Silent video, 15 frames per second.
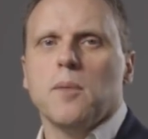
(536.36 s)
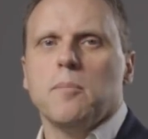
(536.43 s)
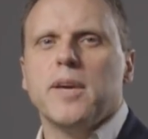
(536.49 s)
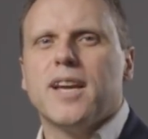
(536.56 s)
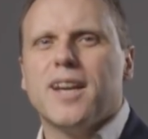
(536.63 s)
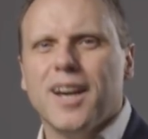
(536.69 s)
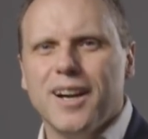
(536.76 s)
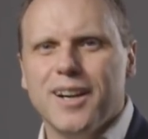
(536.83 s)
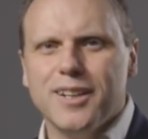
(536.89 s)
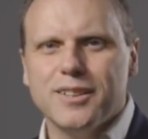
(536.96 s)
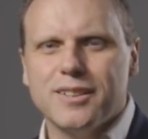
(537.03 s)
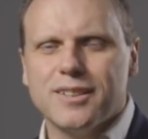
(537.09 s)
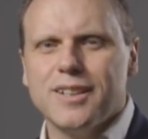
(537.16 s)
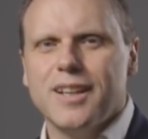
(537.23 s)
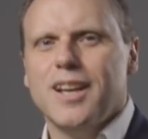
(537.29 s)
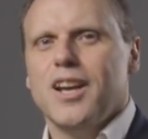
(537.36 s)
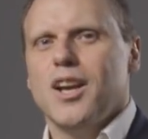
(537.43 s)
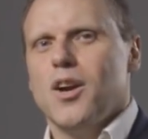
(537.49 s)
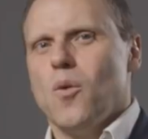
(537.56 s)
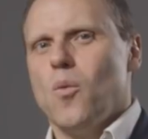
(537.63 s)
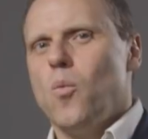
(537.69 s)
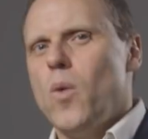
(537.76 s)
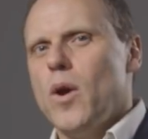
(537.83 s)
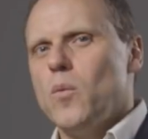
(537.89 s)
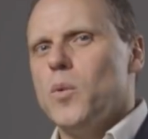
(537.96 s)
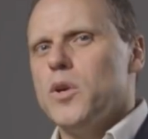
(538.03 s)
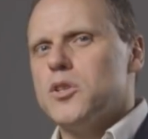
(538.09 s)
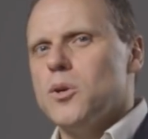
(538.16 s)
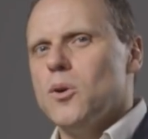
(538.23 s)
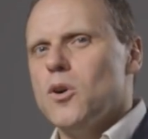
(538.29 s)
Because when
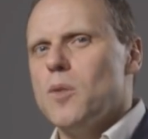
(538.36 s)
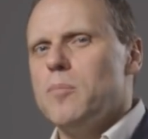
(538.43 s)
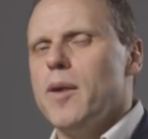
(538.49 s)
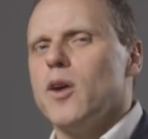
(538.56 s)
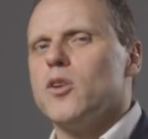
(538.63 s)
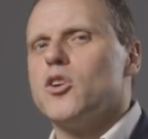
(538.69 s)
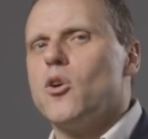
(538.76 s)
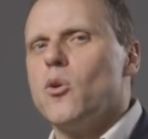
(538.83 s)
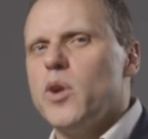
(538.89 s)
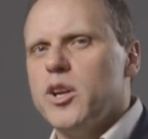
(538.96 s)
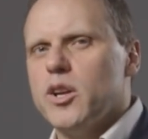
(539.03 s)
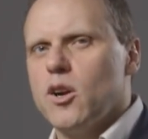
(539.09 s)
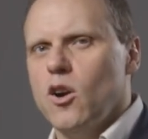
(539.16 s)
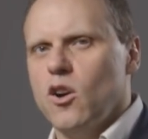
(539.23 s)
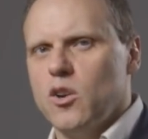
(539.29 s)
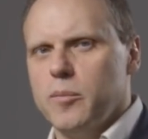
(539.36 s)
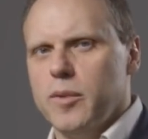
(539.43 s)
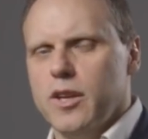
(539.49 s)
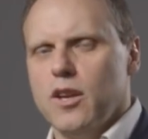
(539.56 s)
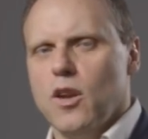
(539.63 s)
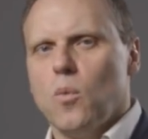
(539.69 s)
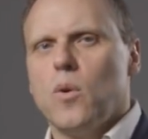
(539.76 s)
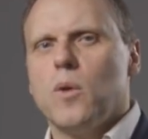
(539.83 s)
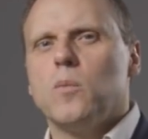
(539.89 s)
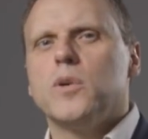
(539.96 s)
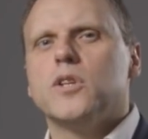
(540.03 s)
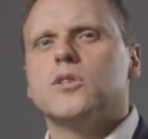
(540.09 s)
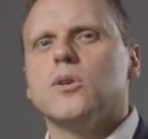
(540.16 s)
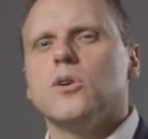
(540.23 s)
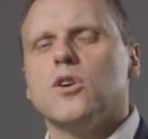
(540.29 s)
we talk about green economy, when
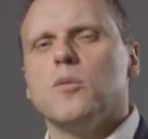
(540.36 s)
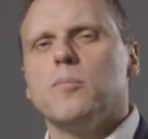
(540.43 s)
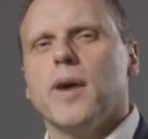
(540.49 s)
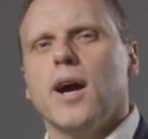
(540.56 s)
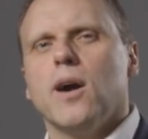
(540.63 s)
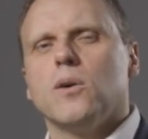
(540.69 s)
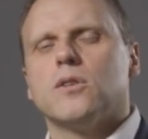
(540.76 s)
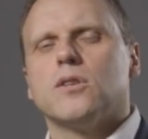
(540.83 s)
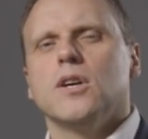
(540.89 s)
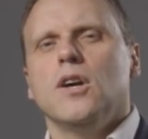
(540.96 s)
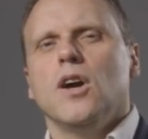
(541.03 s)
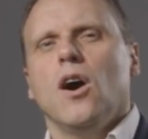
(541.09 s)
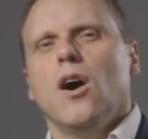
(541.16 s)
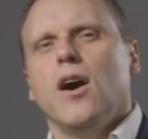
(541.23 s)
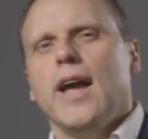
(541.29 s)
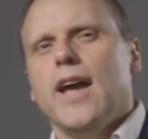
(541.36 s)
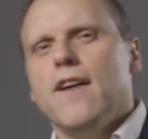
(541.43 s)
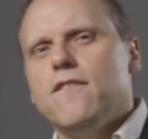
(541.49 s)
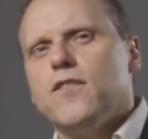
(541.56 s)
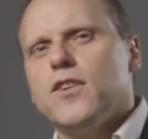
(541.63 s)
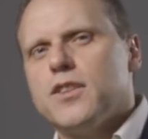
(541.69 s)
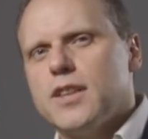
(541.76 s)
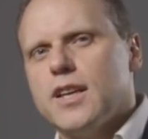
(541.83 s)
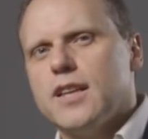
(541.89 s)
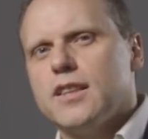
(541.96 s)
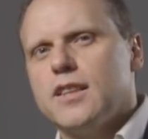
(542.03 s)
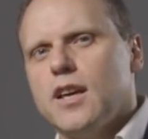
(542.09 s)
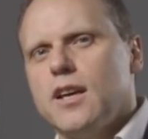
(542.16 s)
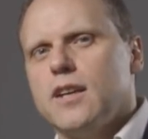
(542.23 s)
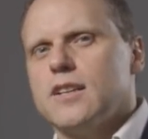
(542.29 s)
we talk about
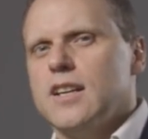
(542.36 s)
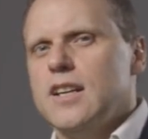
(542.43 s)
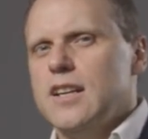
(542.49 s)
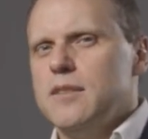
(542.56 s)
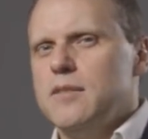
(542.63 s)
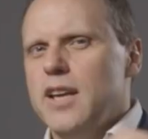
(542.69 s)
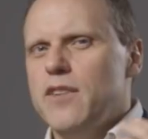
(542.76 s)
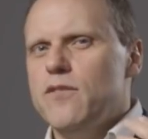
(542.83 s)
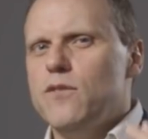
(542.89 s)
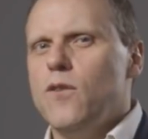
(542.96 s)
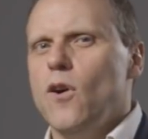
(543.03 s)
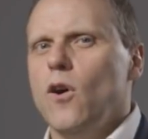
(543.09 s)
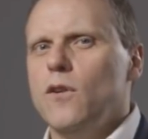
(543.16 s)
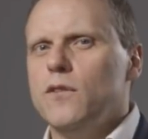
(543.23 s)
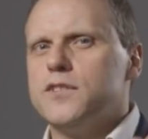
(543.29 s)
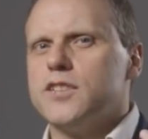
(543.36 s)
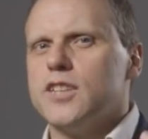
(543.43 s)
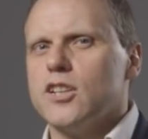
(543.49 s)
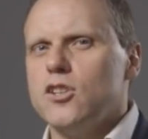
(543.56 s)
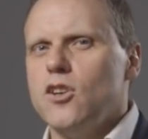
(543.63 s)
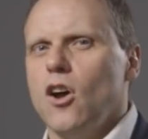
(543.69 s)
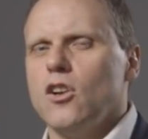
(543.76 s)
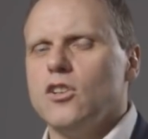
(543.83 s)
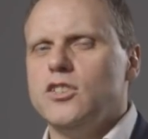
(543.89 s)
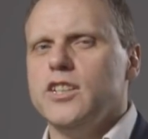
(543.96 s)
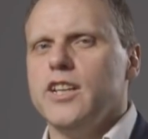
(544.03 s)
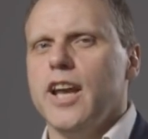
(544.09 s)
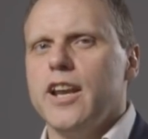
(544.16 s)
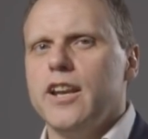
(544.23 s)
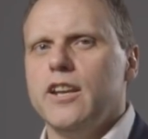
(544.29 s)
everything that involves
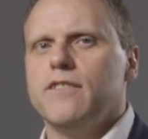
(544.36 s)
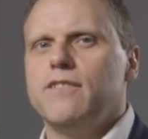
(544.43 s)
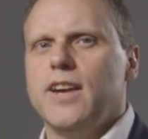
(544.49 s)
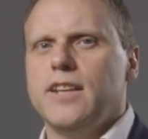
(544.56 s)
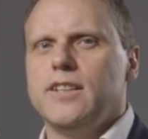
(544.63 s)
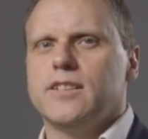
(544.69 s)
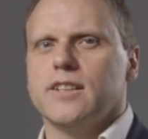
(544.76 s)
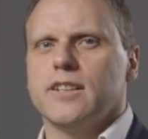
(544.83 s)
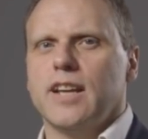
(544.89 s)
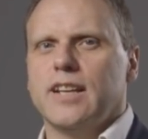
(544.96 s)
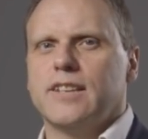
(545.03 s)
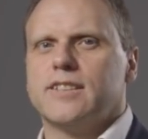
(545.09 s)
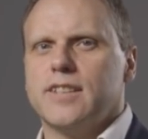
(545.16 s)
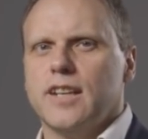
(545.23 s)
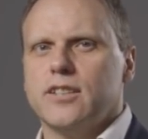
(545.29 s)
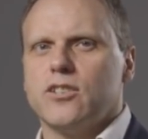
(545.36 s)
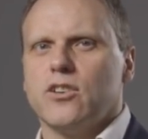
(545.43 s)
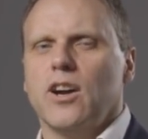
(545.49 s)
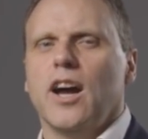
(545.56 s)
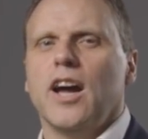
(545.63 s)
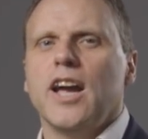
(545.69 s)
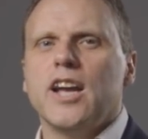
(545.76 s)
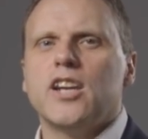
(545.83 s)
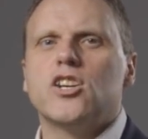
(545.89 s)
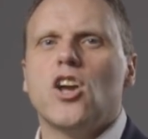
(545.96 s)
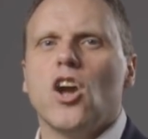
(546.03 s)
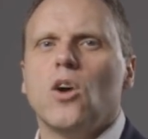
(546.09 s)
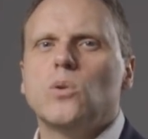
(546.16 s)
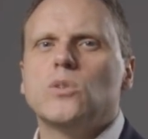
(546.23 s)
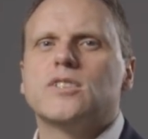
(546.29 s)
technology, innovation, etc., it
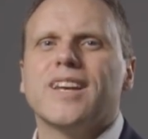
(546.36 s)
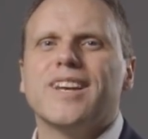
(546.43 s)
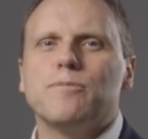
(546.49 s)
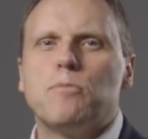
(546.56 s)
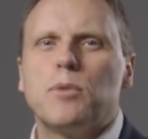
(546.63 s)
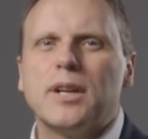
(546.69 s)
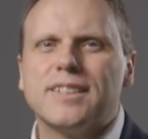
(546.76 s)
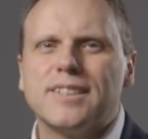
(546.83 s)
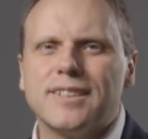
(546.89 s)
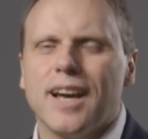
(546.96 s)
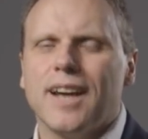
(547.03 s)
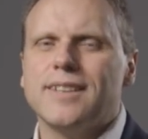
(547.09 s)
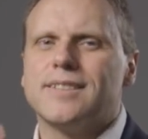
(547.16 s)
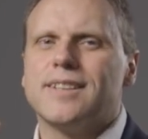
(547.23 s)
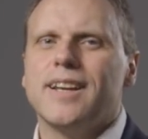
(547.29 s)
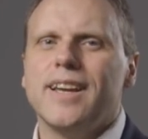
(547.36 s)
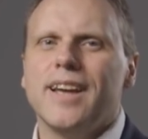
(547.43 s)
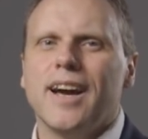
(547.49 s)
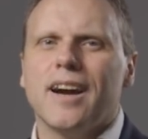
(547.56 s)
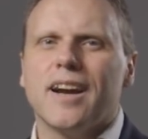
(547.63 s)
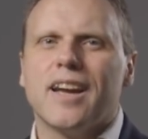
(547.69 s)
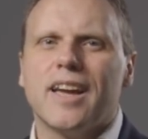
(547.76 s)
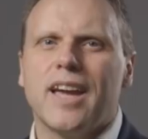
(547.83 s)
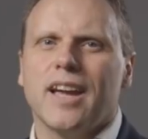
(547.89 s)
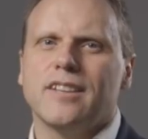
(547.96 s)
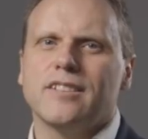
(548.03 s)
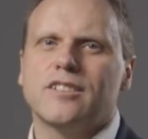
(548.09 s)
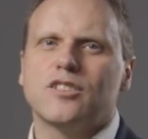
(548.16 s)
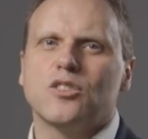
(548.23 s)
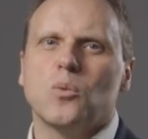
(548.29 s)
goes precisely
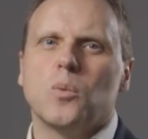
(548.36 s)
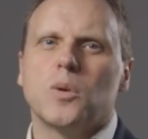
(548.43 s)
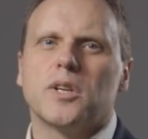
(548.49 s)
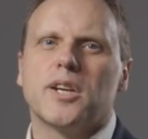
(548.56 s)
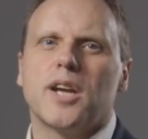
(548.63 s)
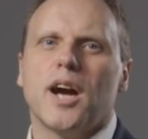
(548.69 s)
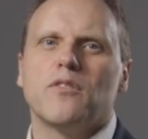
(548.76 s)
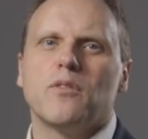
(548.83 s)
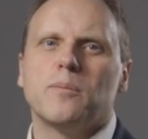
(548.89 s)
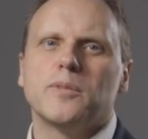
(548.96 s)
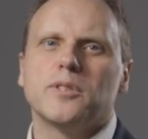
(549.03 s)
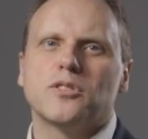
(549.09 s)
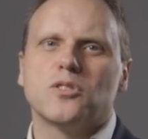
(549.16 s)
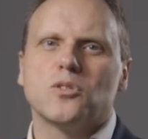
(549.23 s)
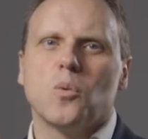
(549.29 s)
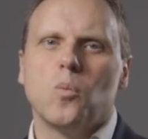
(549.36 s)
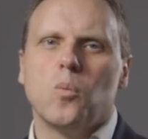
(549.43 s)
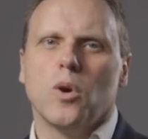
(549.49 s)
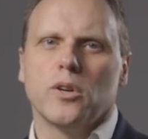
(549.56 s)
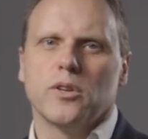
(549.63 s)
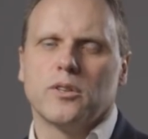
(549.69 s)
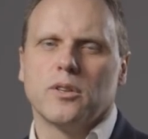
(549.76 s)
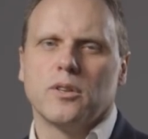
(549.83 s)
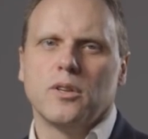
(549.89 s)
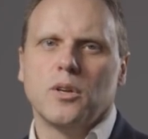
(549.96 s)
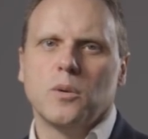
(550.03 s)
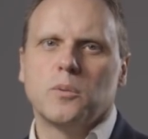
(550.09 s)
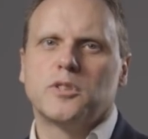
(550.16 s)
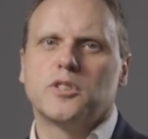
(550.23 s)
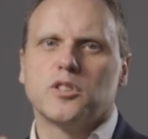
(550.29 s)
against what governments want,
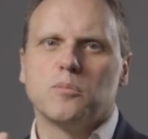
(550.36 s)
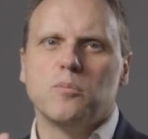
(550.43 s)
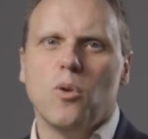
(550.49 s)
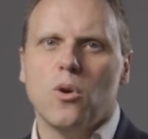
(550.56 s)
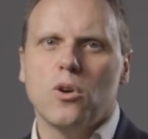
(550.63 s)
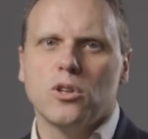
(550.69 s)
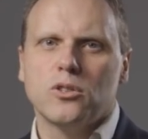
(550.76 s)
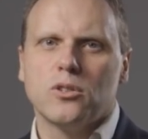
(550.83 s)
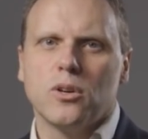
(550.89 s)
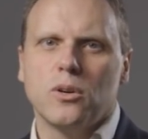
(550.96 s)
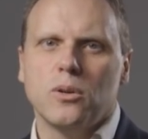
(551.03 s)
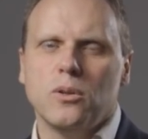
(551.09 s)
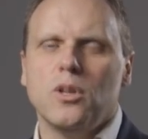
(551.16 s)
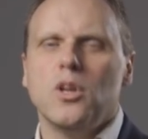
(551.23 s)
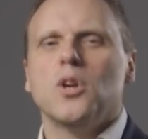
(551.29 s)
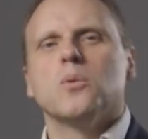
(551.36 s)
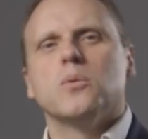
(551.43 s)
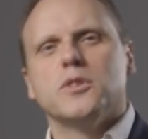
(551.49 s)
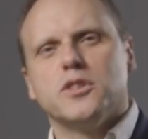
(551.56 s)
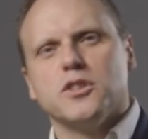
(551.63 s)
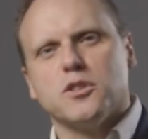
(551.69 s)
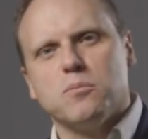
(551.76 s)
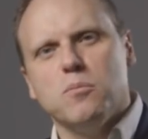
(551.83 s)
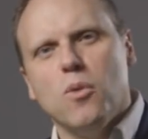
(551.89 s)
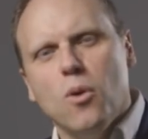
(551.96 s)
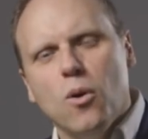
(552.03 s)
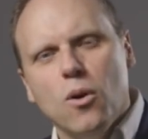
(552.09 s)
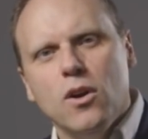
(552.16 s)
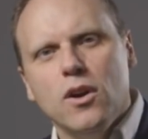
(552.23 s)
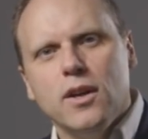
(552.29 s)
which is more control, which is
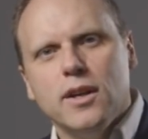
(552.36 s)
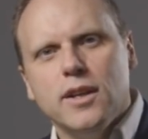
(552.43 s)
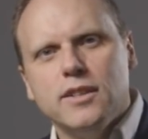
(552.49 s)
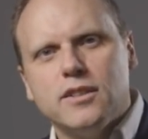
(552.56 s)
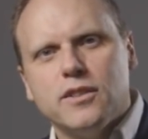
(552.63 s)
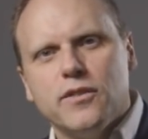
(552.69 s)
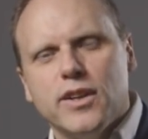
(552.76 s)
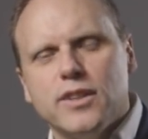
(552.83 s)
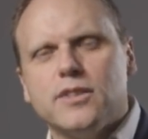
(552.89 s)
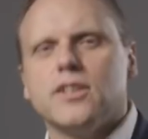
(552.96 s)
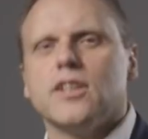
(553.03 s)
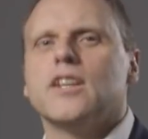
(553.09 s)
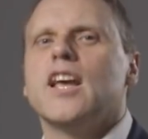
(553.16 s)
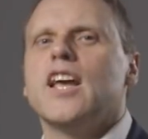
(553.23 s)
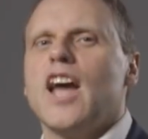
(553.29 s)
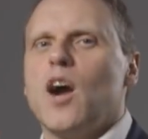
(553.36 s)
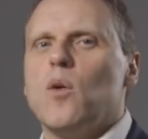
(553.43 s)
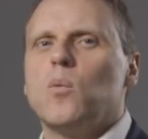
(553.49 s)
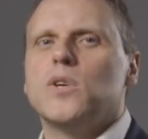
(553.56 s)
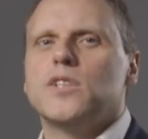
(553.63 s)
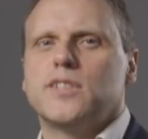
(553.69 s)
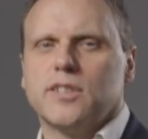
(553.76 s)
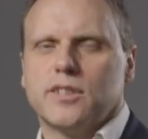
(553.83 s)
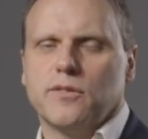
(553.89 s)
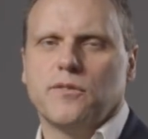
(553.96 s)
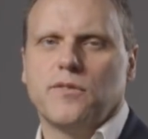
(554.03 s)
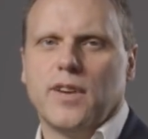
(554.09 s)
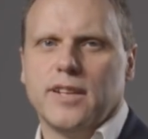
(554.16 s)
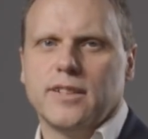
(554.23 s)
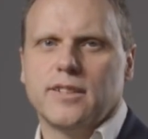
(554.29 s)
more intervention, and which is
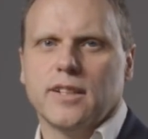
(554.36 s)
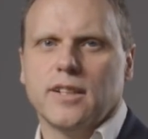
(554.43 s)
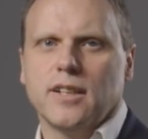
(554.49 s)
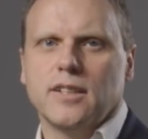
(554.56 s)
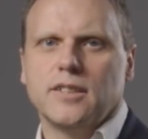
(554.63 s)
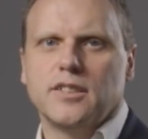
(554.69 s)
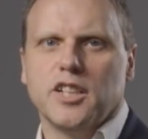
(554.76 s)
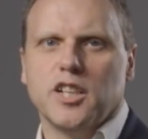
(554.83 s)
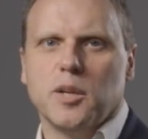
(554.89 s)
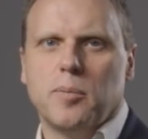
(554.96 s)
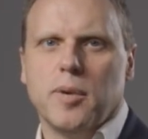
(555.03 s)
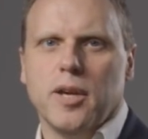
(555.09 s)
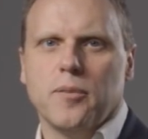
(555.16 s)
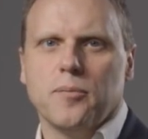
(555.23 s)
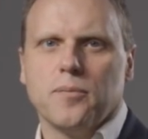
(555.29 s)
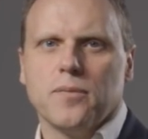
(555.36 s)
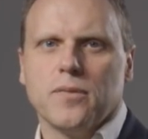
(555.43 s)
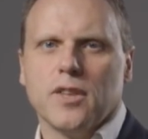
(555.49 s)
inflating GDP.